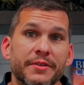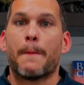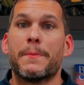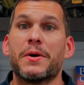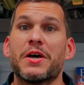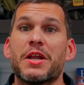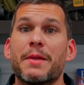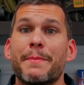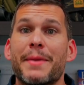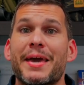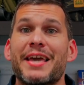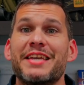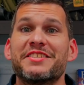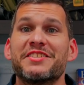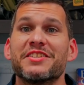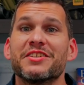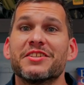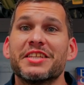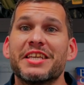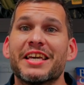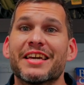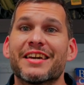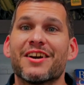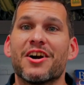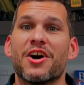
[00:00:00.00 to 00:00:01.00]
But
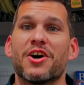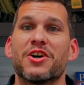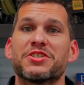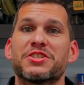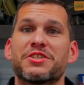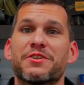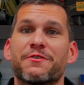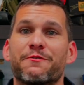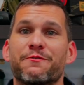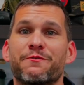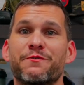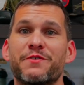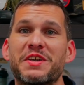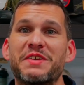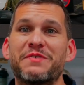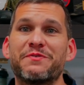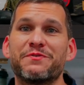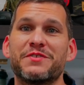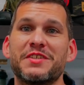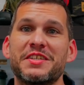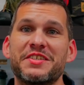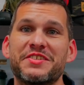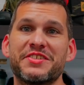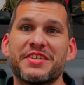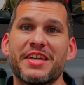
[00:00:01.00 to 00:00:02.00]
amazingly, it costs
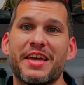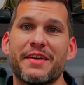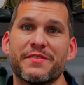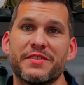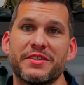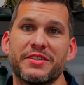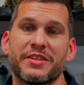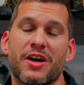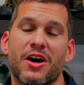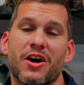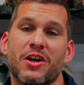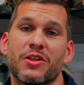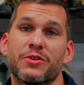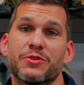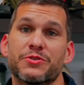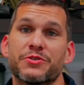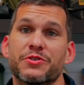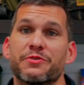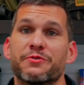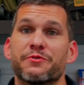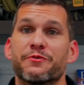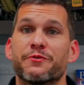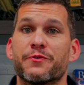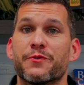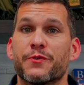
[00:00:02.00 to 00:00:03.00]
$57
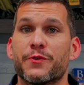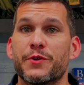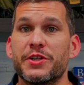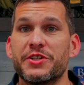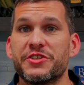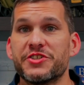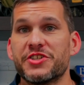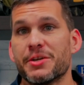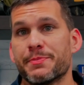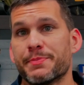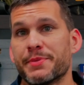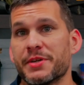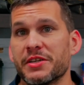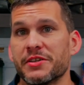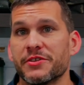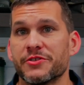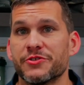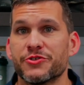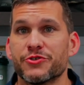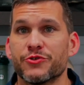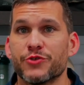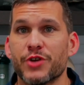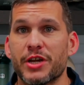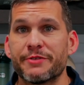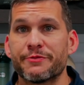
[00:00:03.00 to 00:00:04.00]
free shipping
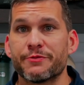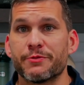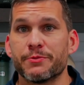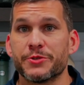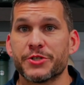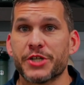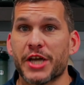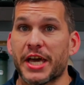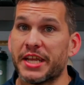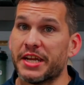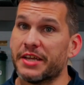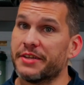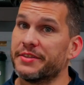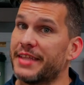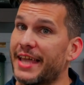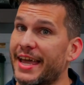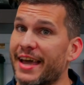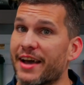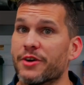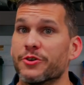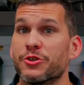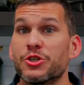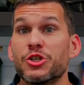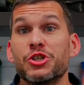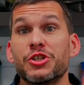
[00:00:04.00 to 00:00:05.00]
straight from China.
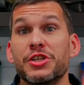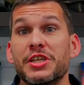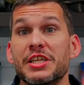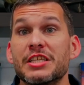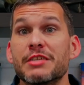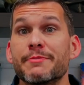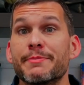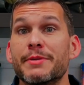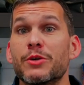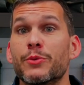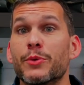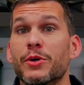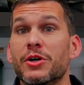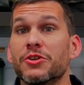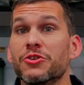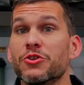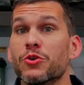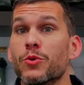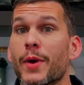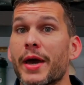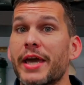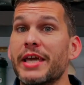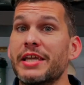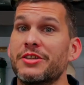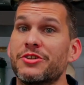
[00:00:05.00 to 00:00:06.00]
Now, you need to be willing to
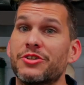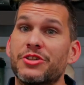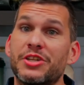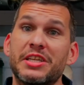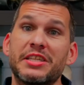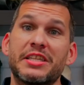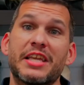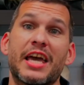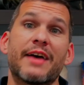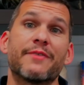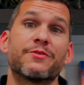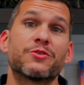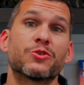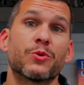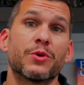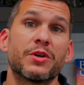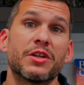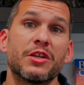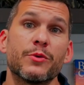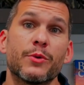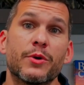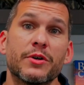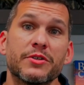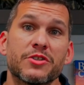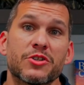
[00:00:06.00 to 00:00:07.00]
wait. You need to have
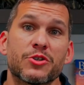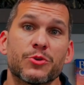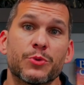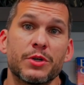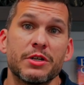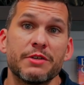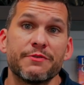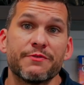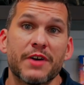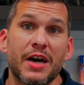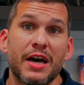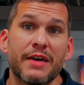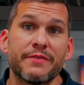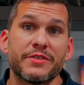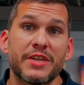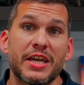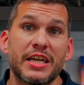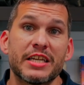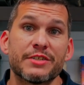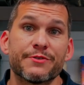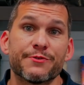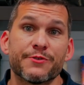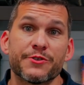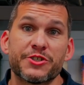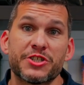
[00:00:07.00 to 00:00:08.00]
21 to 25
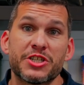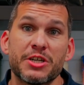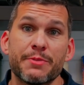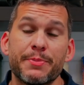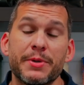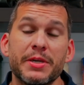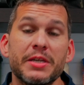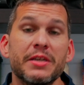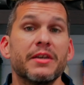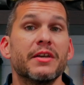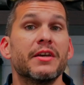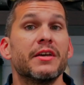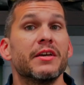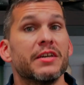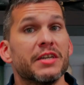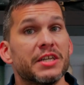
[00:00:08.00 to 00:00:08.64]
days for shipping.